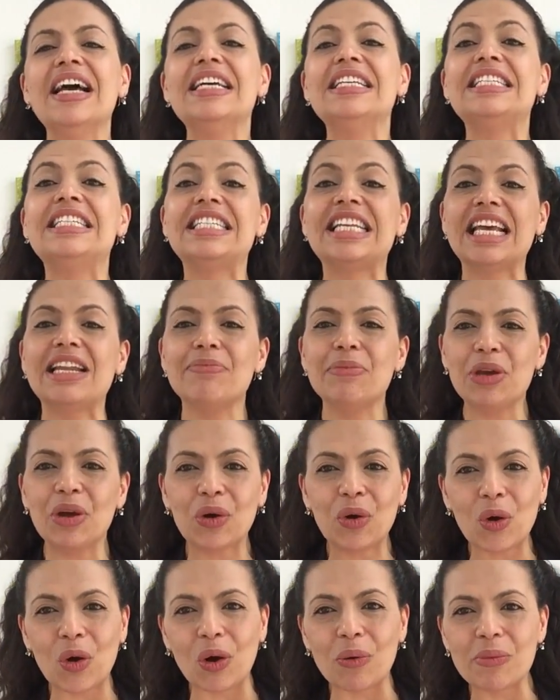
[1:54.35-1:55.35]
Send me your
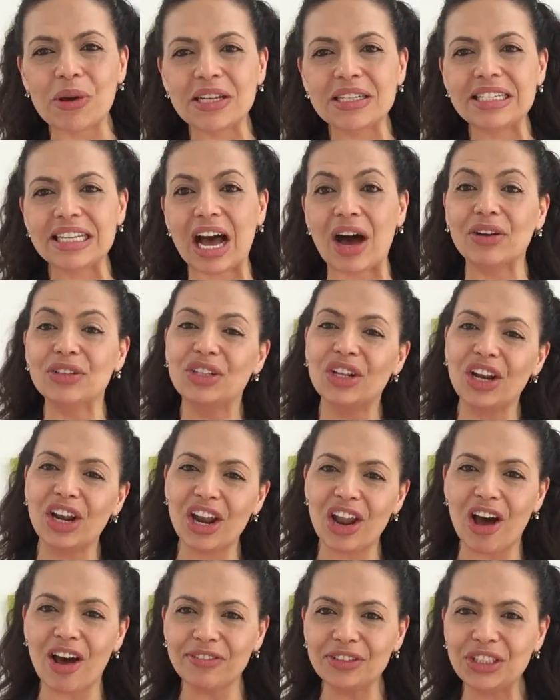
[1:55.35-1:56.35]
comments. I would
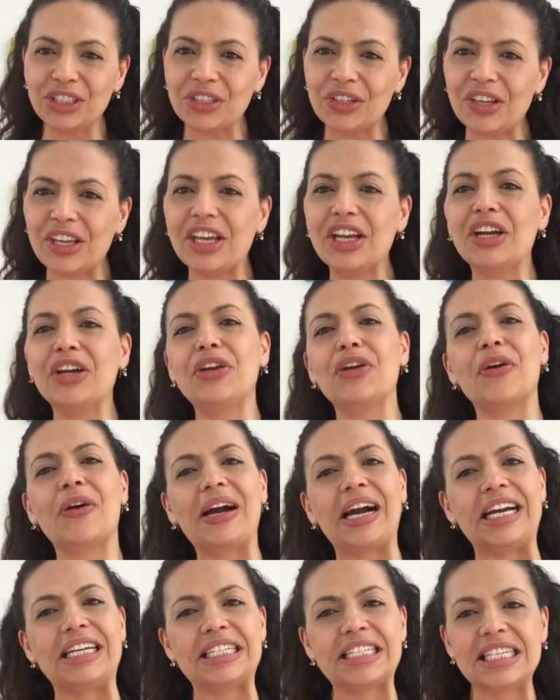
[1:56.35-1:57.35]
love to hear your
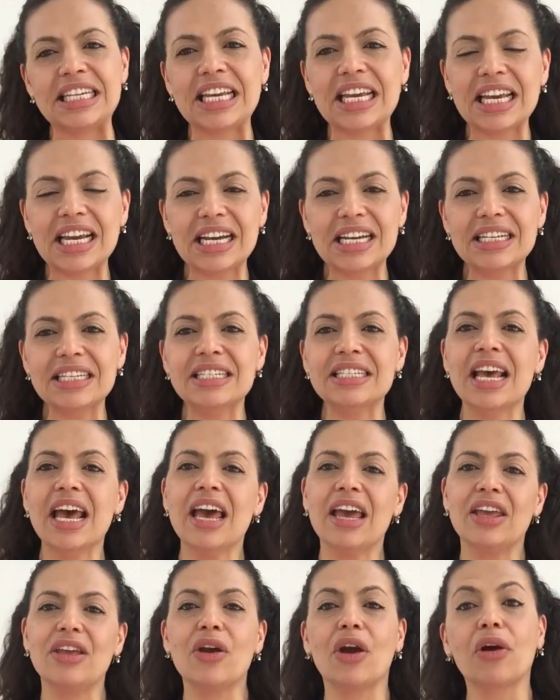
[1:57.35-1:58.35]
ideas,
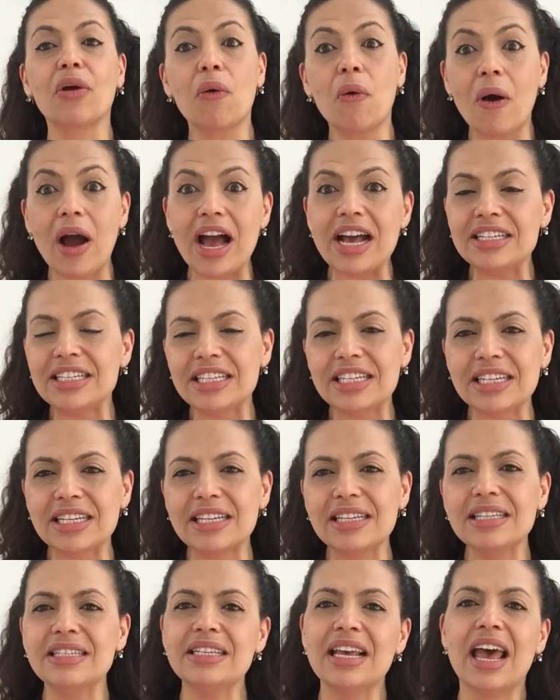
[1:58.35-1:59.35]
your
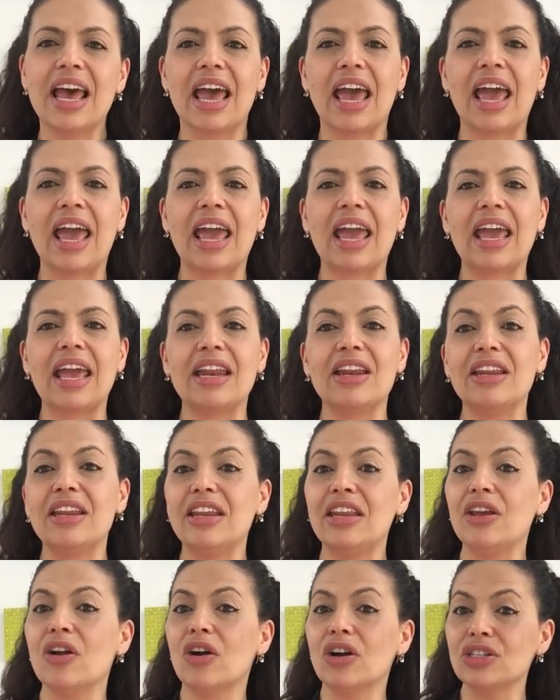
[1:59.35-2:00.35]
questions, and
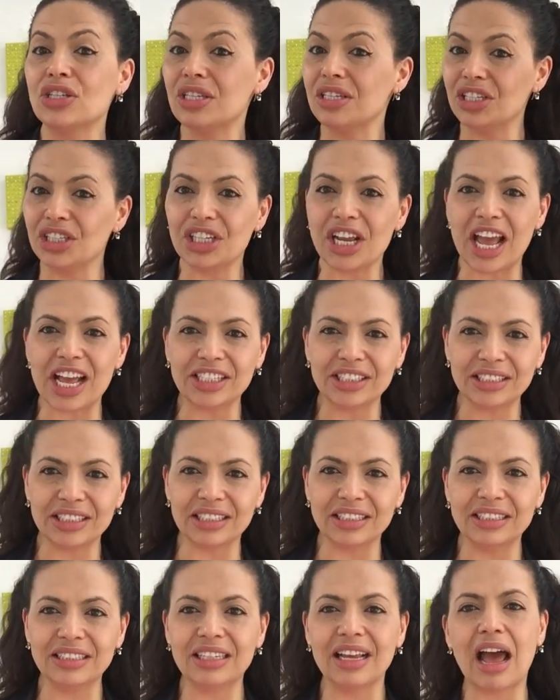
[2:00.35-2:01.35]
your
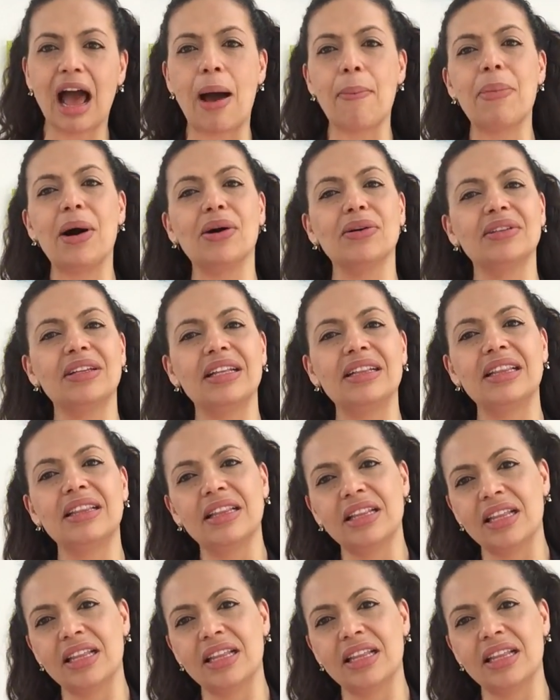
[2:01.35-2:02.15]
suggestions about the